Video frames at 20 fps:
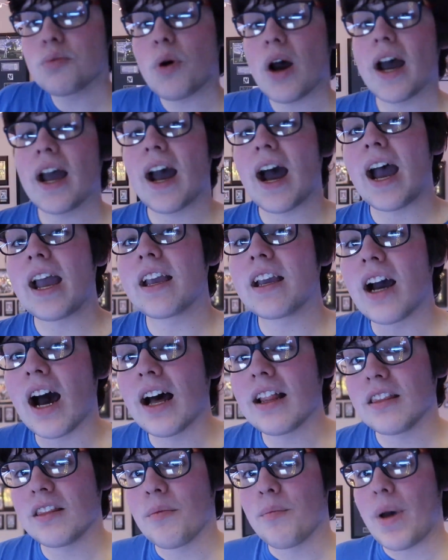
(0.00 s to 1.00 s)
why I
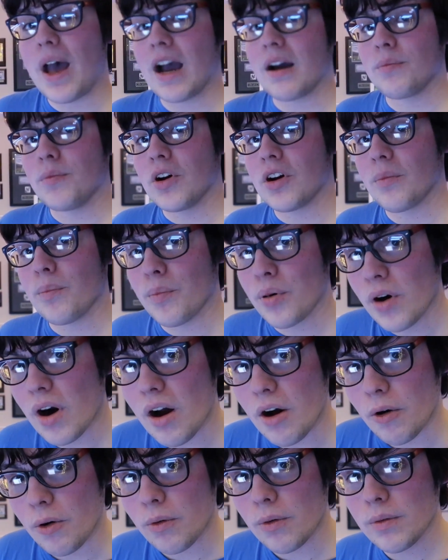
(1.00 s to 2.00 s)
got the MacBook
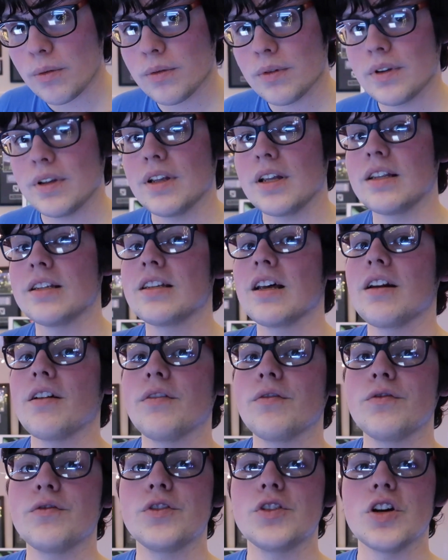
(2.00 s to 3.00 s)
Pro instead
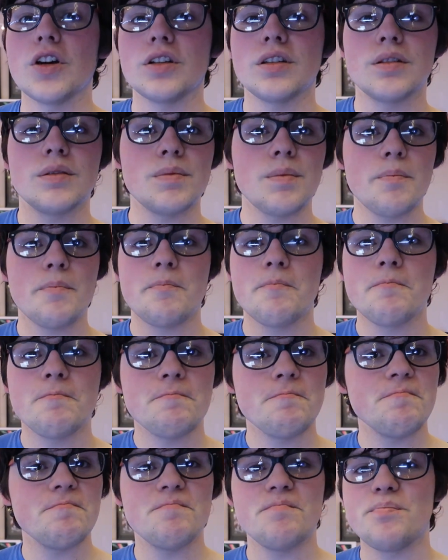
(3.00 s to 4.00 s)
of just
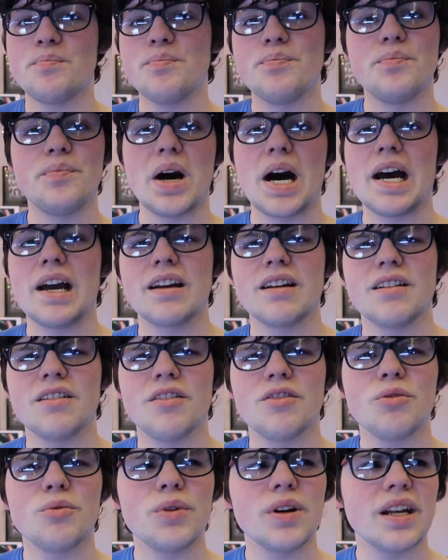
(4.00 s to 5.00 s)
buying
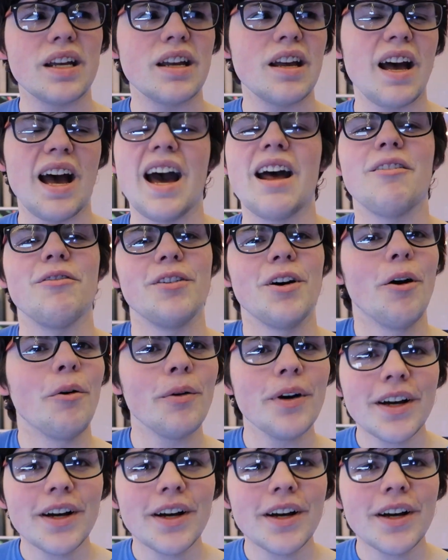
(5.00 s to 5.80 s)
another one, I don't know.